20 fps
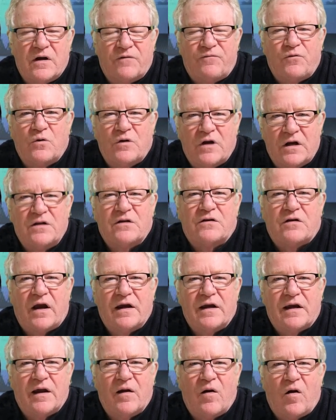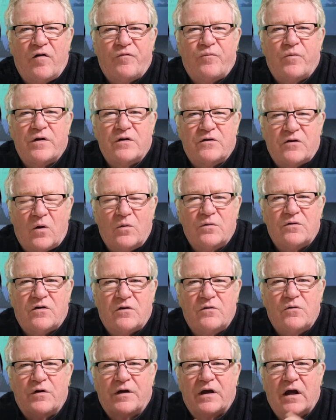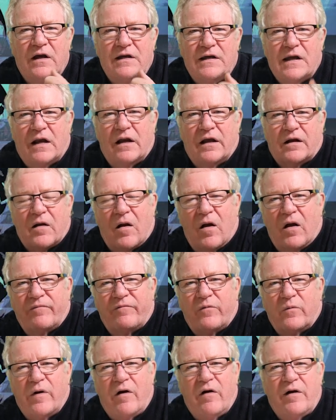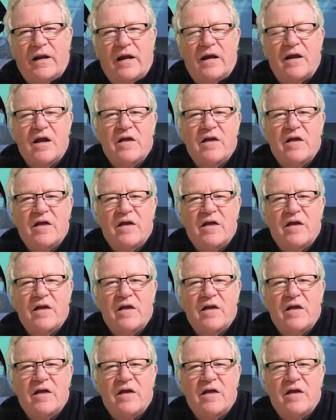If you didn't take it off when told to, you get a yellow card for wearing it.